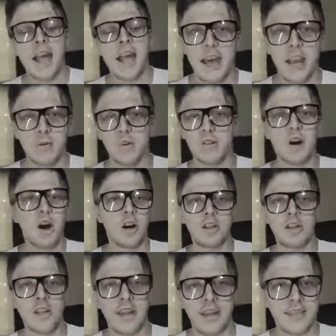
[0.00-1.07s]
and it was all
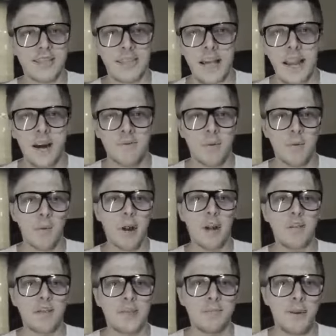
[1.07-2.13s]
just like a setup from one
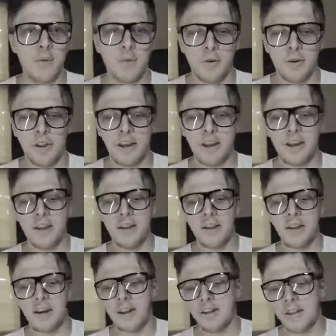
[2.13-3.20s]
of these people to get
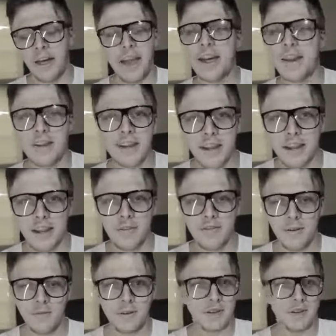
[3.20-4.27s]
a land deed
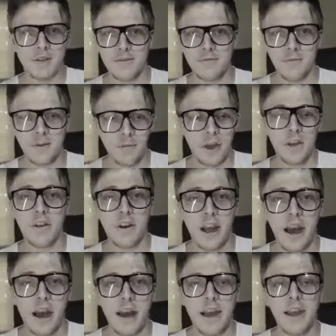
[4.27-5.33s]
from this, from the other
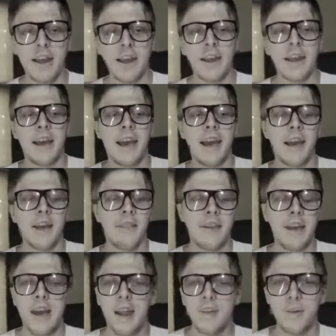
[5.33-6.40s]
guy. And
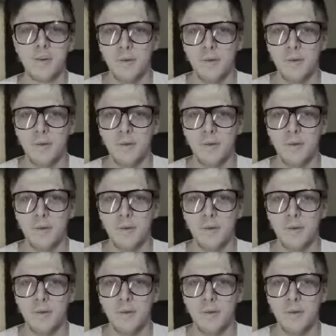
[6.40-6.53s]
the end of the